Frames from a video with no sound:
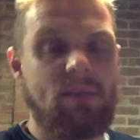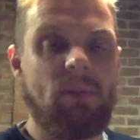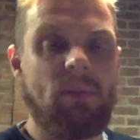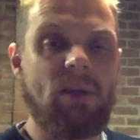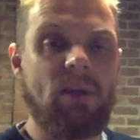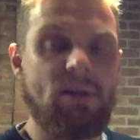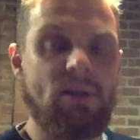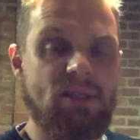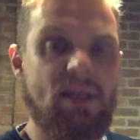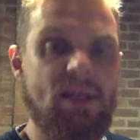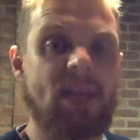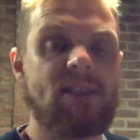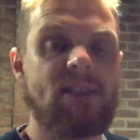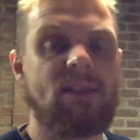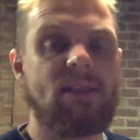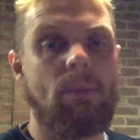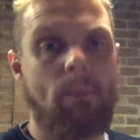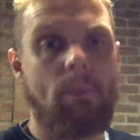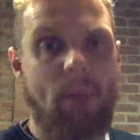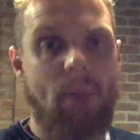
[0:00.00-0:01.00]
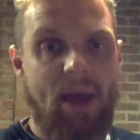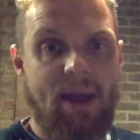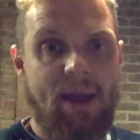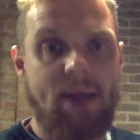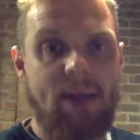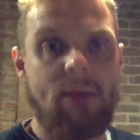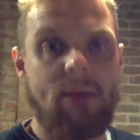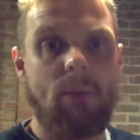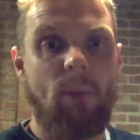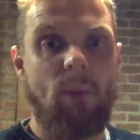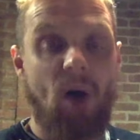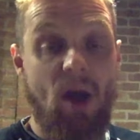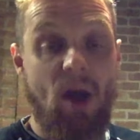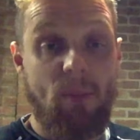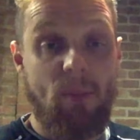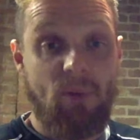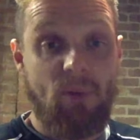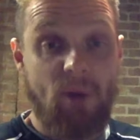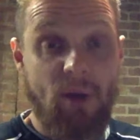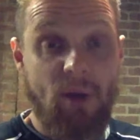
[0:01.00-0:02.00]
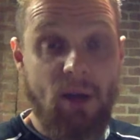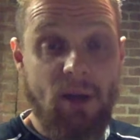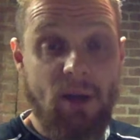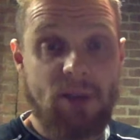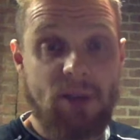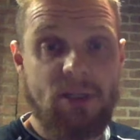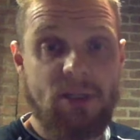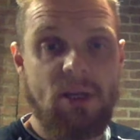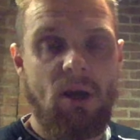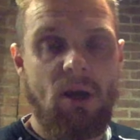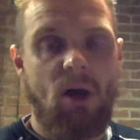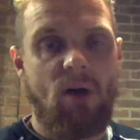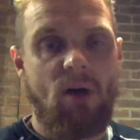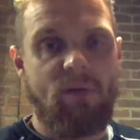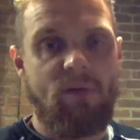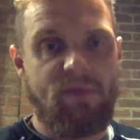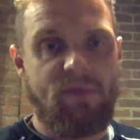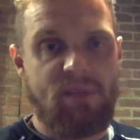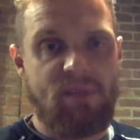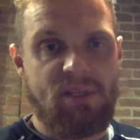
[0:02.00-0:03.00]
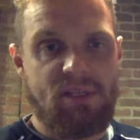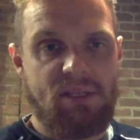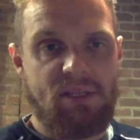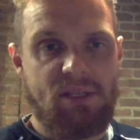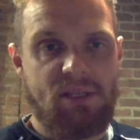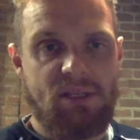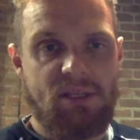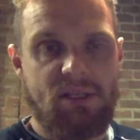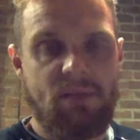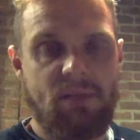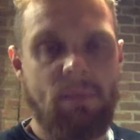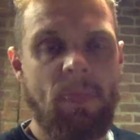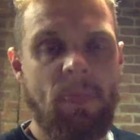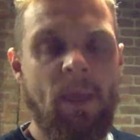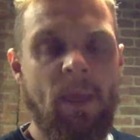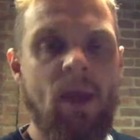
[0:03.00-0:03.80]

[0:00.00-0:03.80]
because that's the main byproduct of this system.